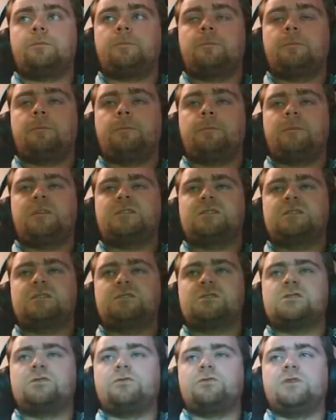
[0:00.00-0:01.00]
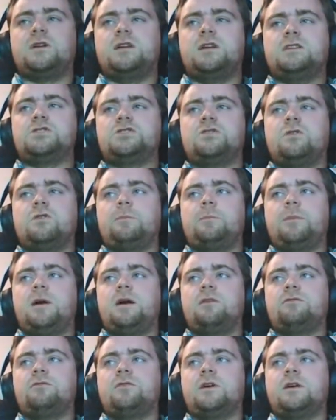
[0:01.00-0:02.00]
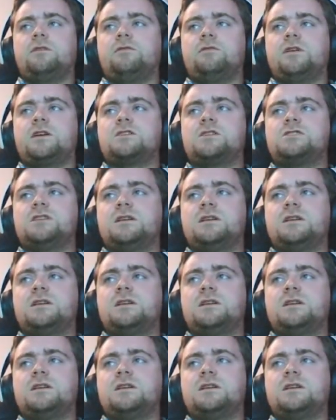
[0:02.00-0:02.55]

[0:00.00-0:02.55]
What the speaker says: This looks a really short par 5 actually.